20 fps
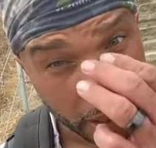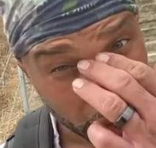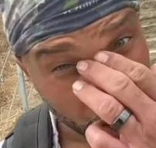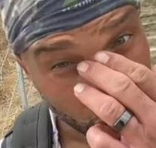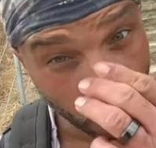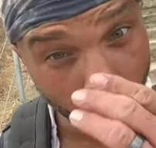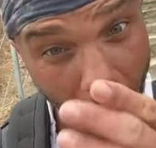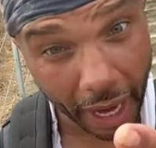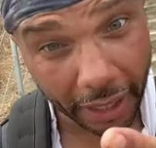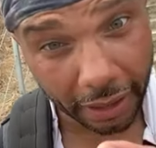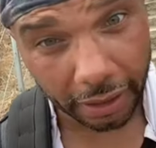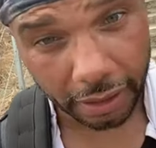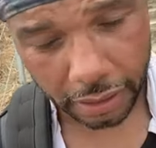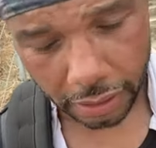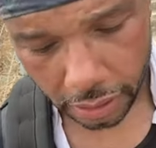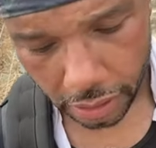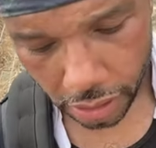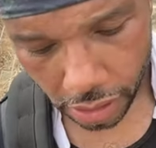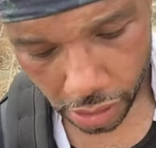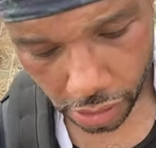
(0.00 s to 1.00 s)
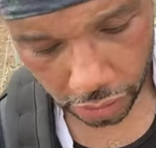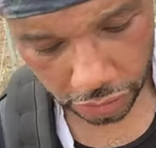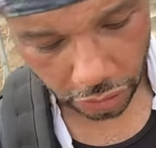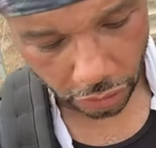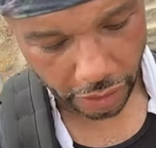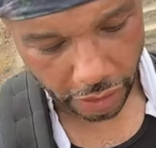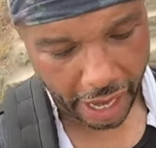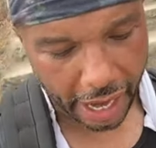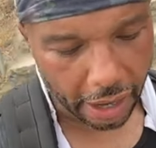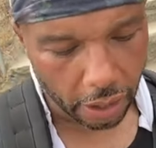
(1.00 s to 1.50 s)
Right? So
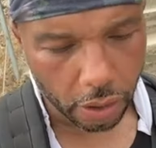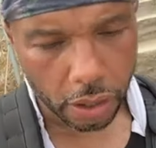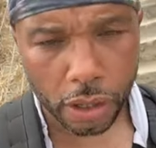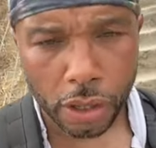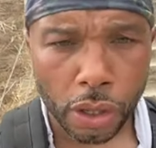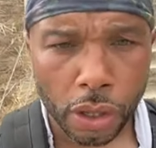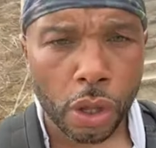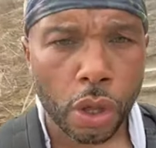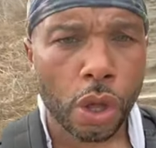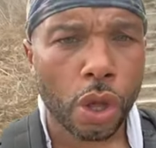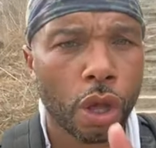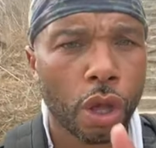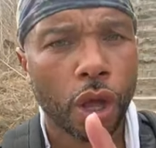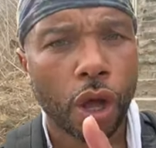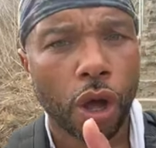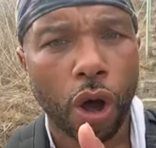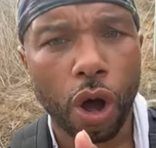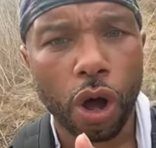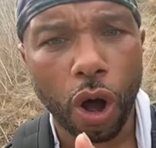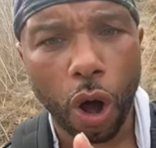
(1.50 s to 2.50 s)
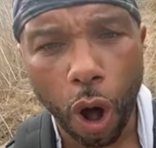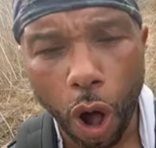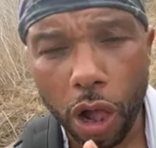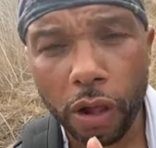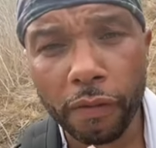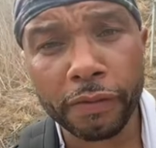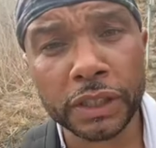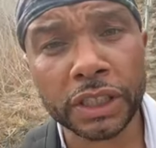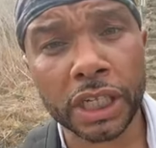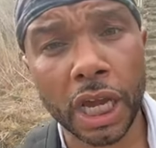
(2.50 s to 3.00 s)
now, all
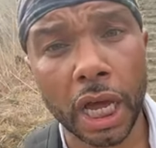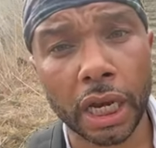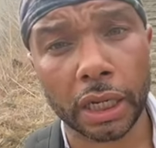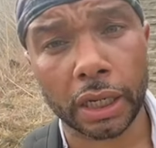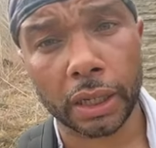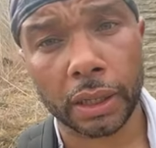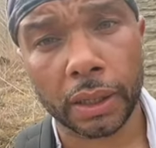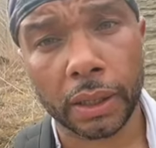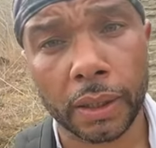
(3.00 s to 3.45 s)
of a sudden,